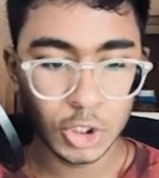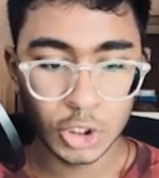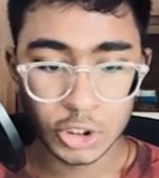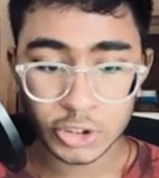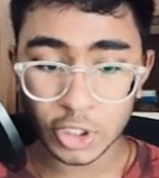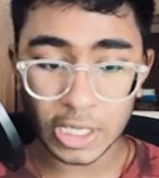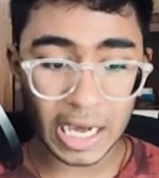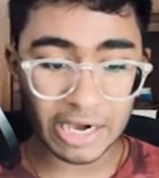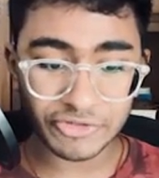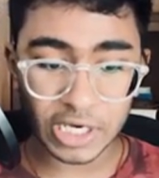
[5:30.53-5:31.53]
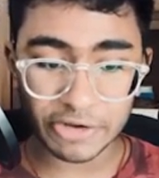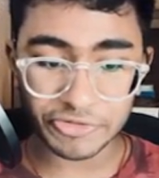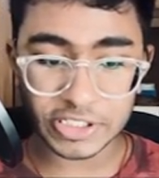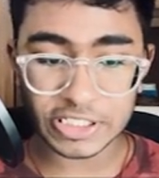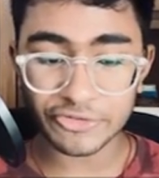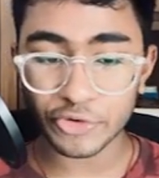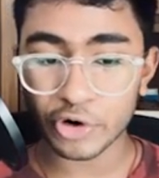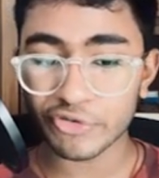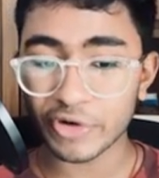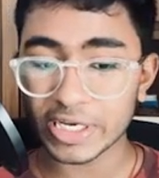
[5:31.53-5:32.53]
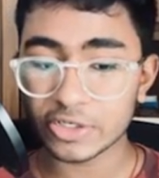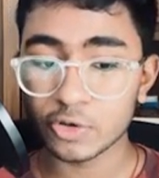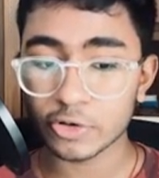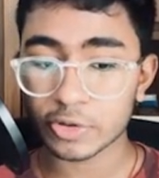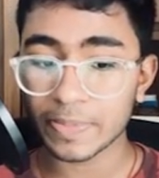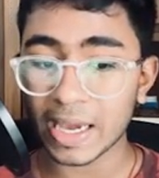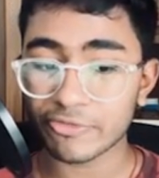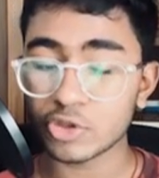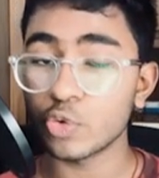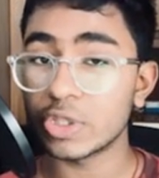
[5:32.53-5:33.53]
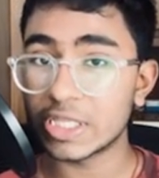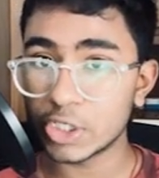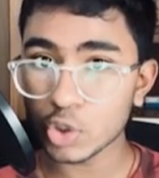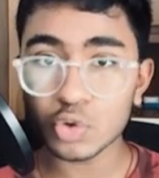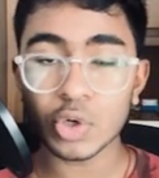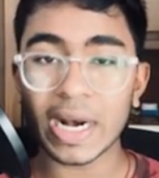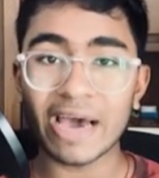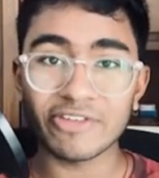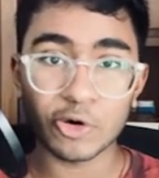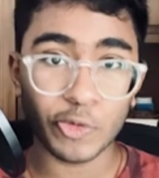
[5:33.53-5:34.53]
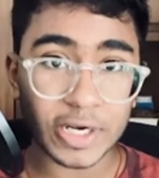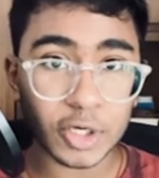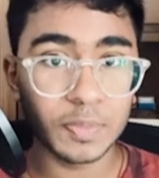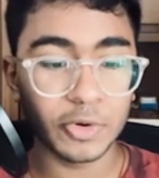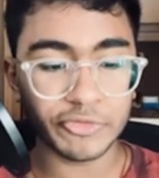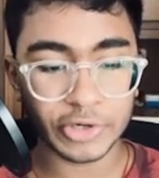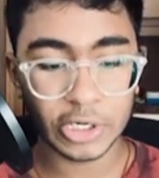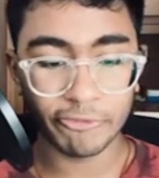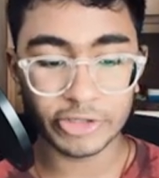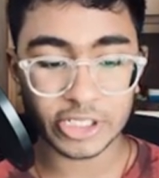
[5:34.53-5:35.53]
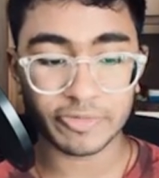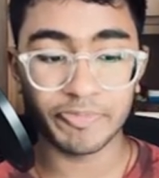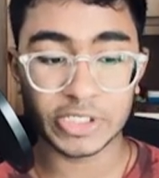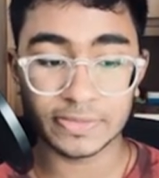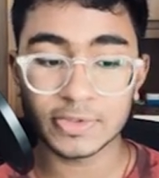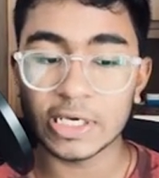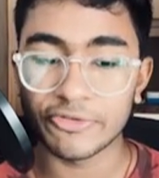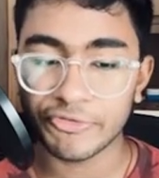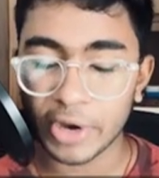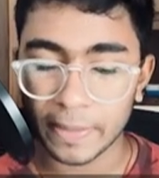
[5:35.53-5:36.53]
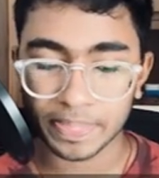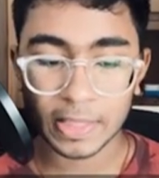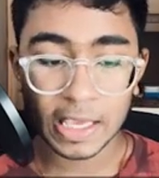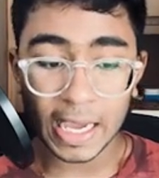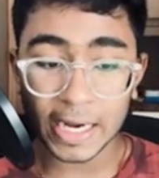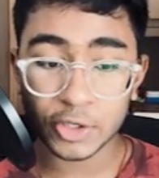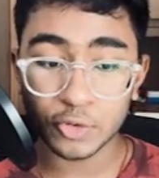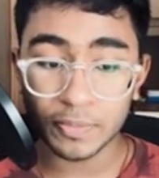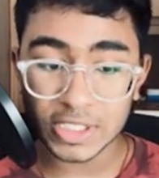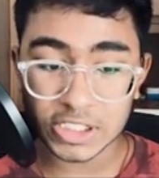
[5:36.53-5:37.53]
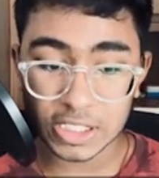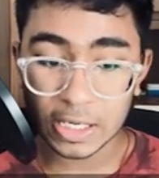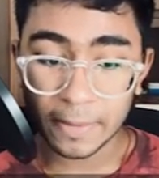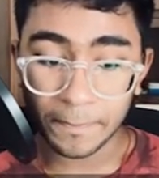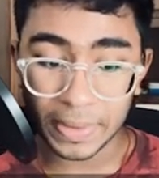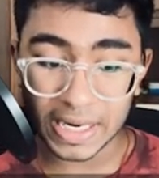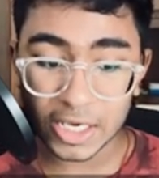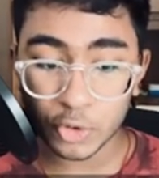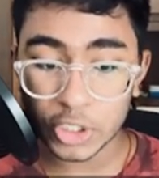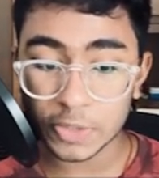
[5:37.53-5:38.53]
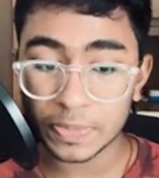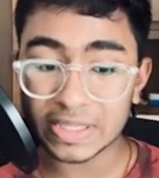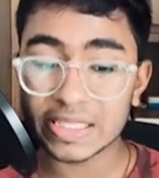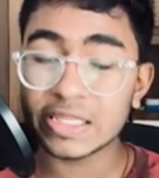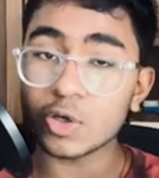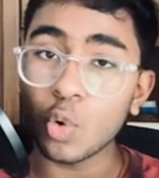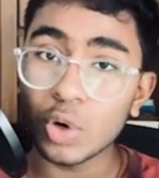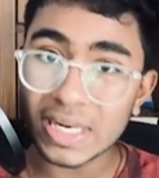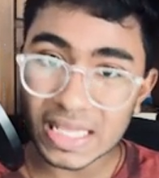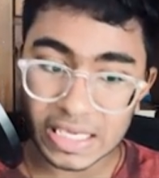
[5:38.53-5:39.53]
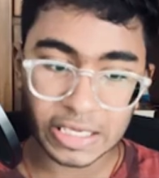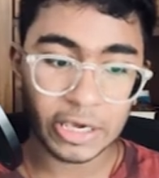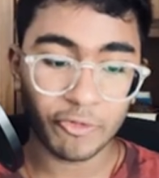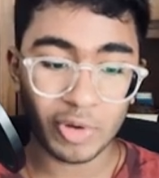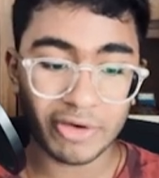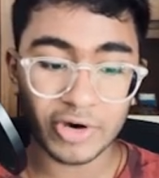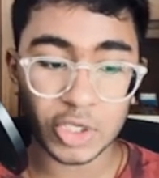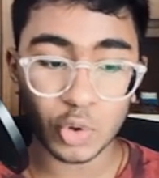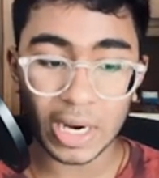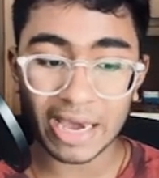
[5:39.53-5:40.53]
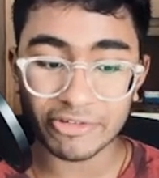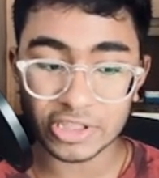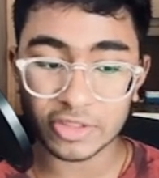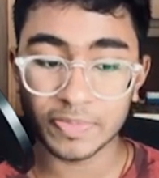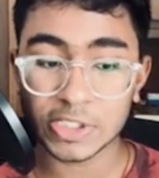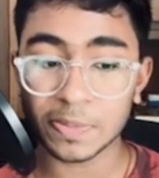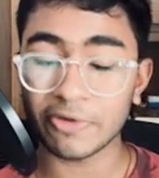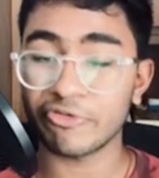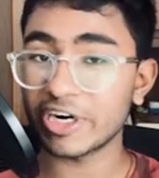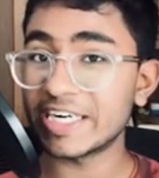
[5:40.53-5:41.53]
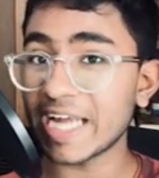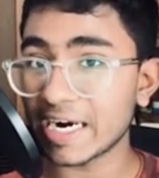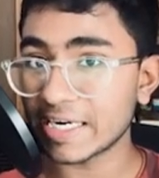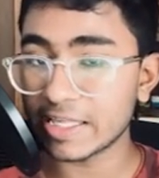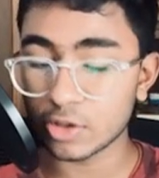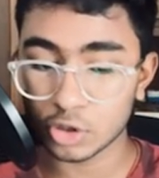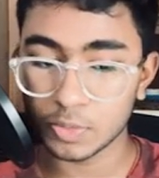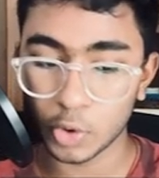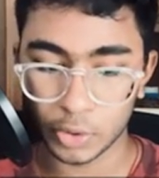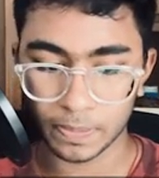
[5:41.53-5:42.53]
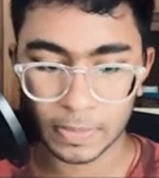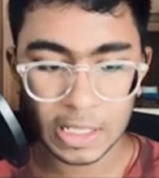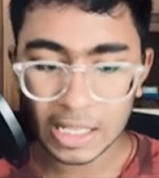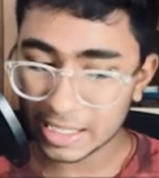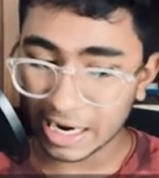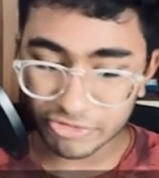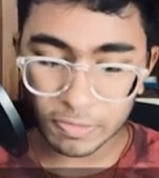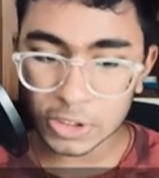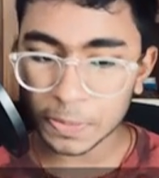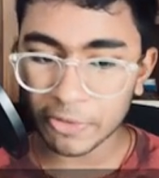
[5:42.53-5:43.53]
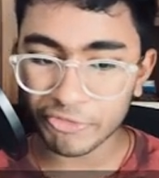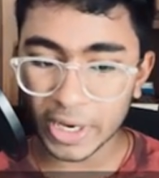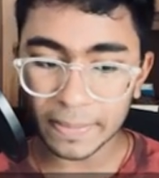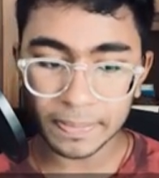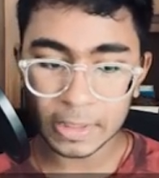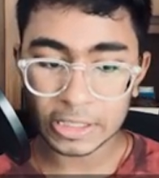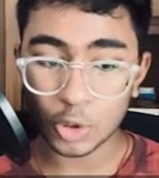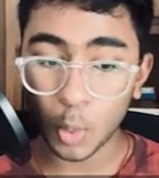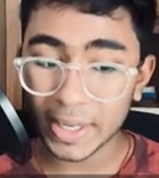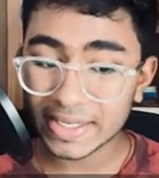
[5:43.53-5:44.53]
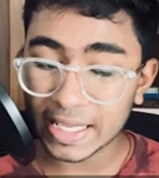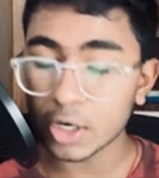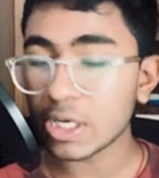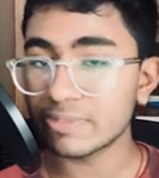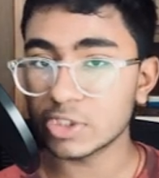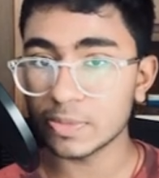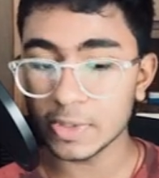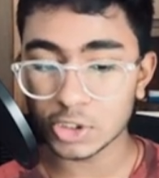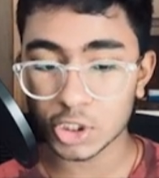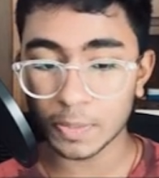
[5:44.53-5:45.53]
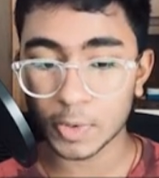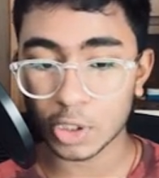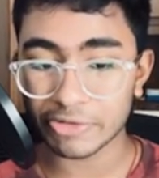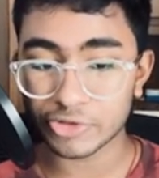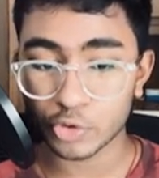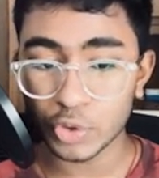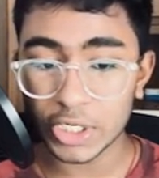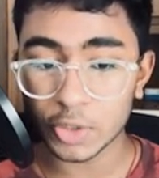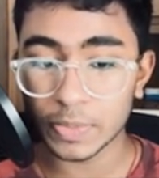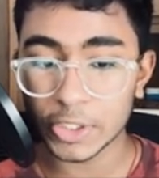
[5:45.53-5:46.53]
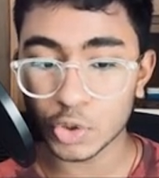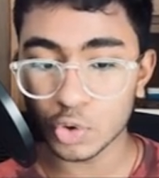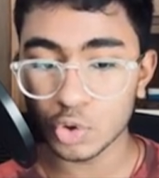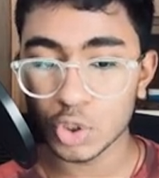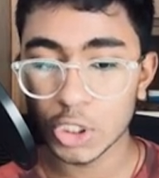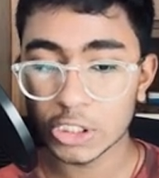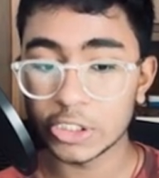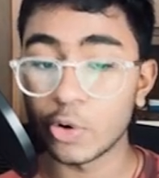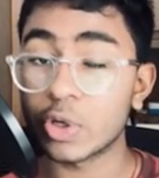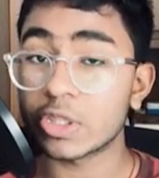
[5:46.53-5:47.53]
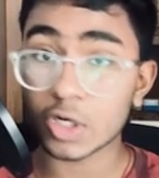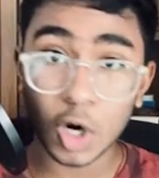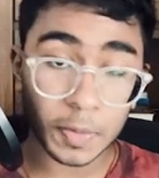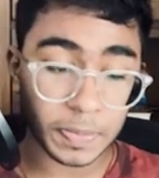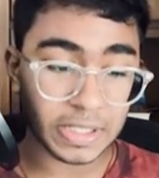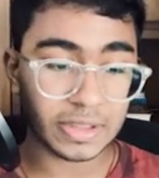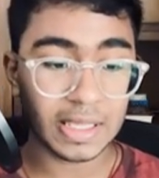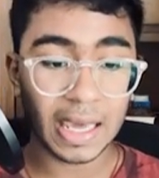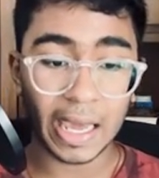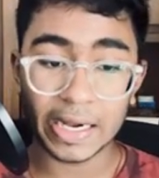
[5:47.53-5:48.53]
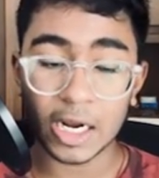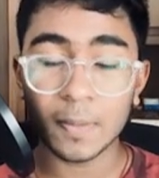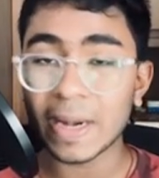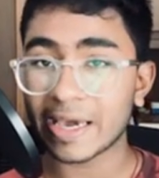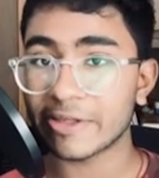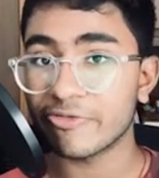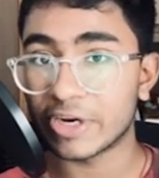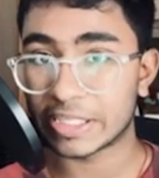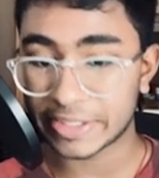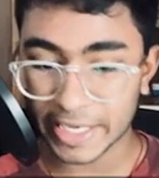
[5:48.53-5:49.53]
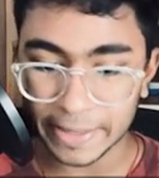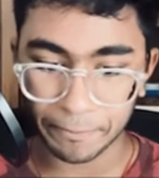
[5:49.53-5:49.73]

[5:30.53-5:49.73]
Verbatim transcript: So after after c four, if white goes back with queen c two, you are having a very good move, which is bishop to f five, yeah. And you must play queen to b six only whenever you are having this bishop f five tactics on the board. Like after bishop f five, the white cannot capture the bishop because after queen into b two, the rook is a gone piece, and now black is winning the game.